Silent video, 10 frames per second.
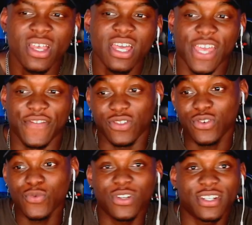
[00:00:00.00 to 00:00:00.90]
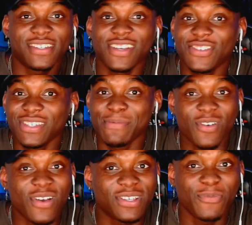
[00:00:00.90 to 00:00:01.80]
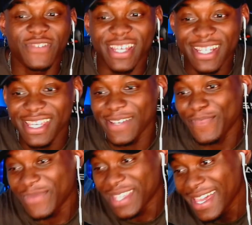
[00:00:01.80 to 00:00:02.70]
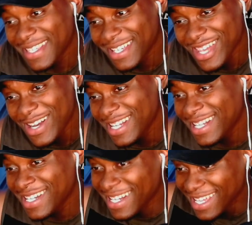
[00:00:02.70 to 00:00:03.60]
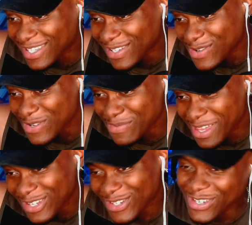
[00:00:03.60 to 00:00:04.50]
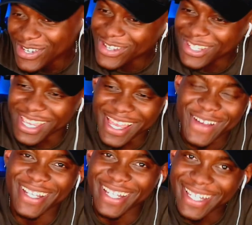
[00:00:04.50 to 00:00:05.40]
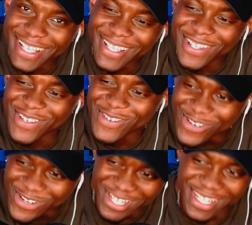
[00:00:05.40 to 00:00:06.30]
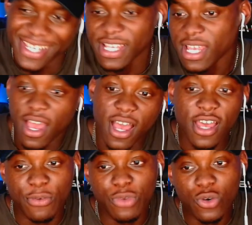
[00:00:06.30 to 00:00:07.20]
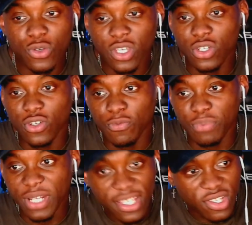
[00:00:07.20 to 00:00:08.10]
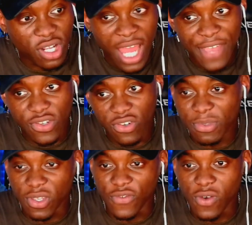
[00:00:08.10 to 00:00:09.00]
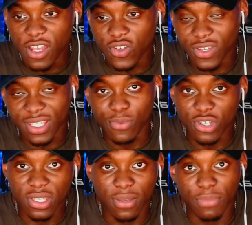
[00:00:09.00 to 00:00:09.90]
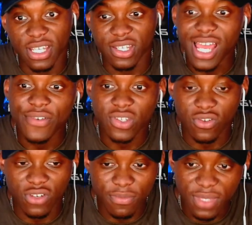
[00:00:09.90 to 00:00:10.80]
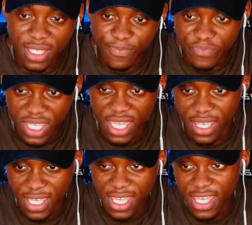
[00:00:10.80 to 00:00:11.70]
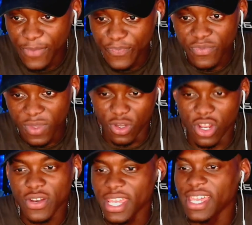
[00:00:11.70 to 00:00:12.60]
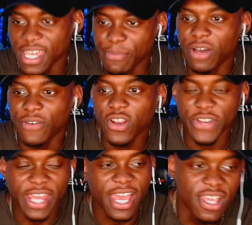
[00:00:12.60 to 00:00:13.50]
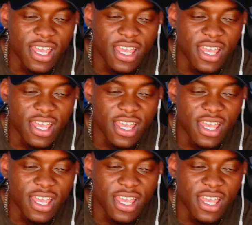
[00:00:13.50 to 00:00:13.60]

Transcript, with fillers: If you do want discussions about Classroom of the Elite, there is a channel in the Discord. Make sure you go check out the Discord. We also do Bleach live streams, so if you are interested in watching some Bleach live streams, hit here. Well, don't hit here, but follow that.